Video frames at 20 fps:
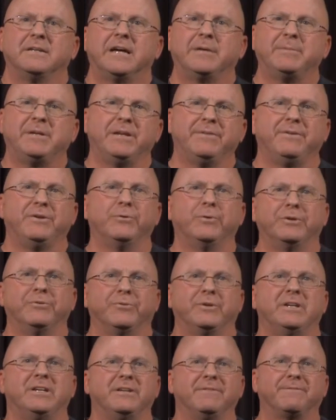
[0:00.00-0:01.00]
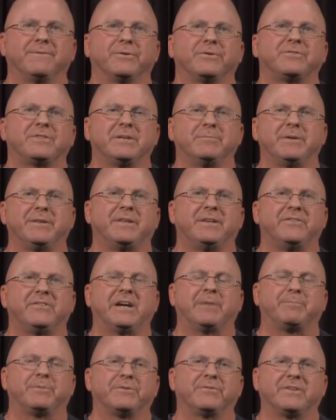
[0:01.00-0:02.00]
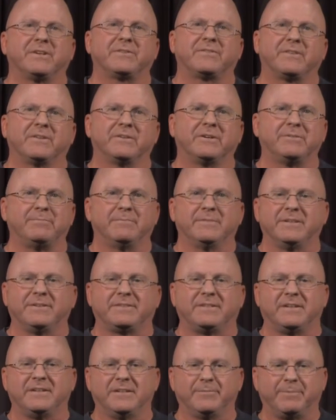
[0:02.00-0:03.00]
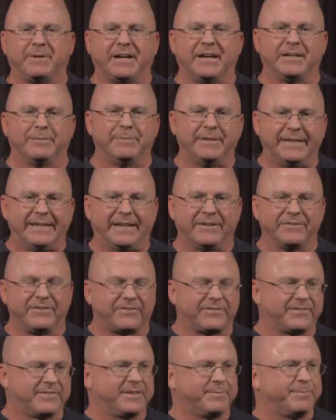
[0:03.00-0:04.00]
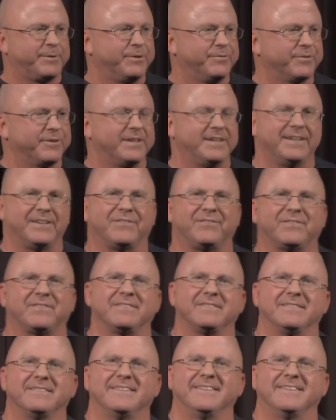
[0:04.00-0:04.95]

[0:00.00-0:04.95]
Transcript: How many of you, when reading 1 Timothy chapter 6, says, oh, this doesn't apply to me, I'll just skip over this.